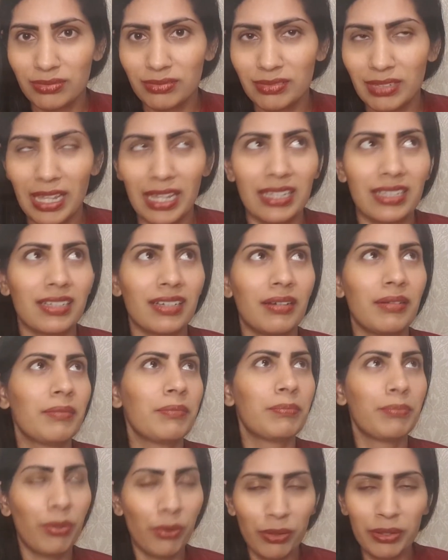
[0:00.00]
like
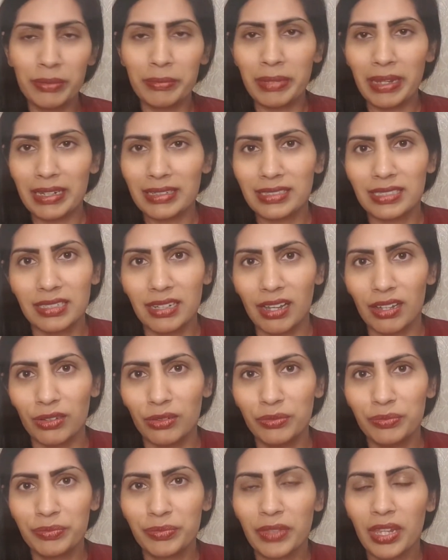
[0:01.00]
point blank denial,